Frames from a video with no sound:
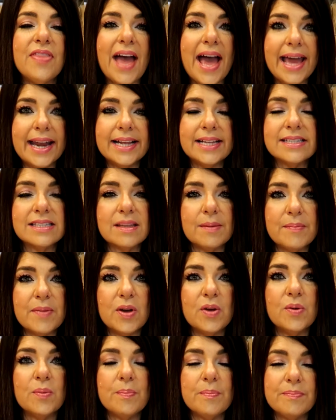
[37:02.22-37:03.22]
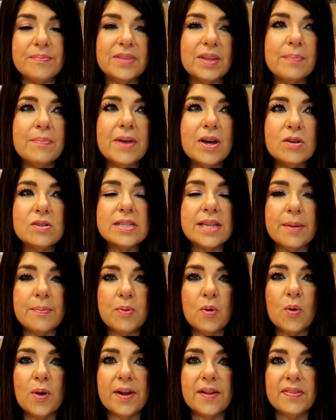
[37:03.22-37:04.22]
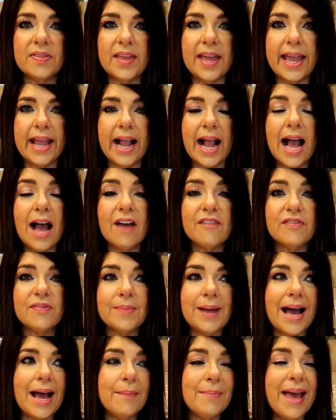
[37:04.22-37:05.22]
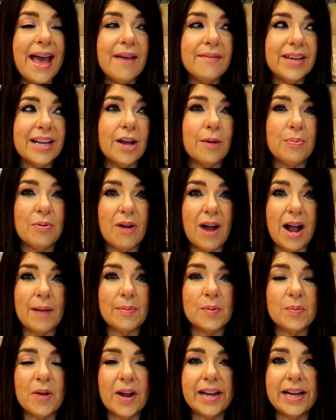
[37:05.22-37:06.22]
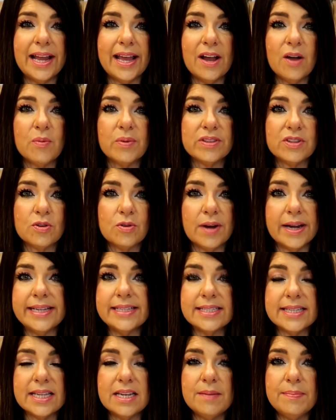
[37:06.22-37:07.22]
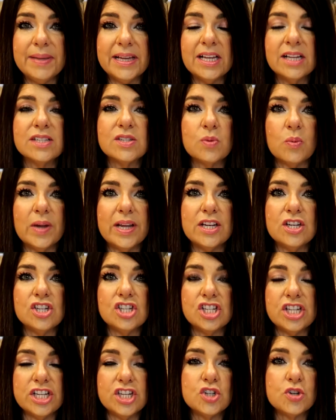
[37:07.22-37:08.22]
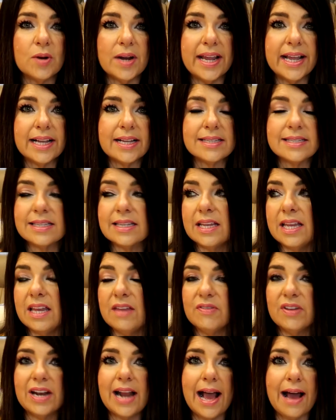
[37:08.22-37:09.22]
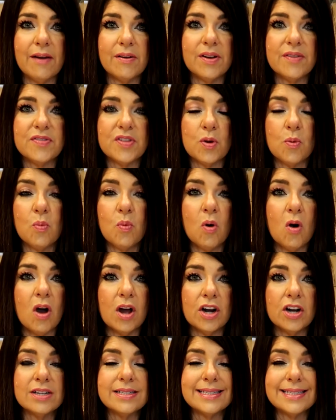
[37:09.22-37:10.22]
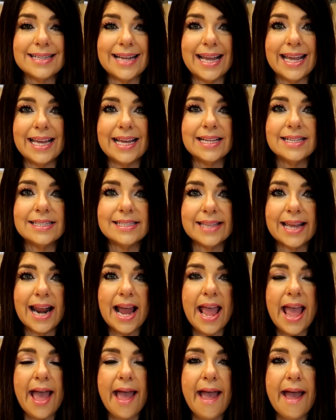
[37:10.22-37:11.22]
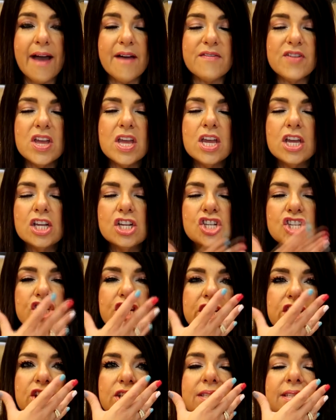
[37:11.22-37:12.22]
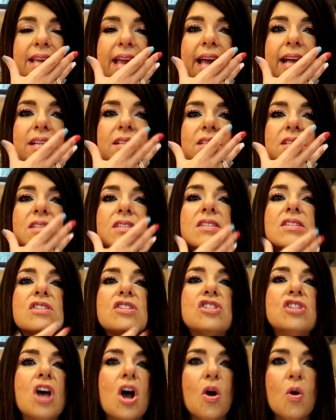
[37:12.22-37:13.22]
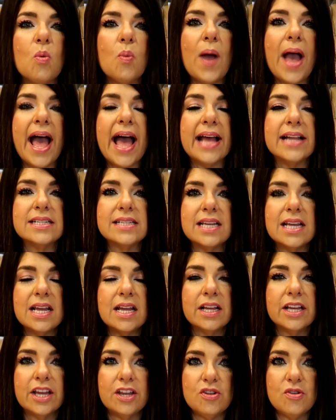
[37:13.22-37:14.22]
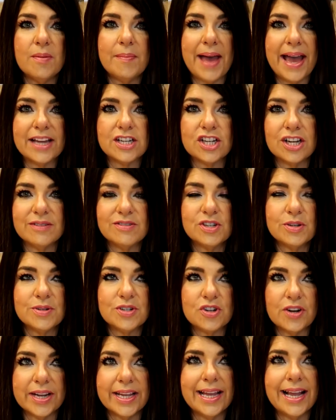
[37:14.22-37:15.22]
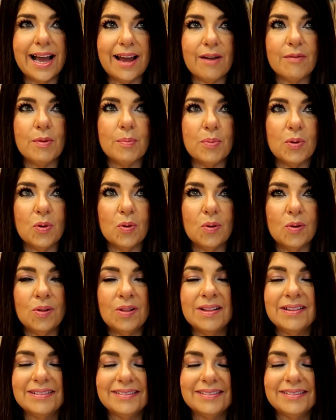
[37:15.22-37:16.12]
That is the, mo the most important thing. i I'm having a problem right now with Gracyn because when she drinks, even out of the water stands that I have, she just gets so wet. Can you imagine if she was drinking out of a bowl?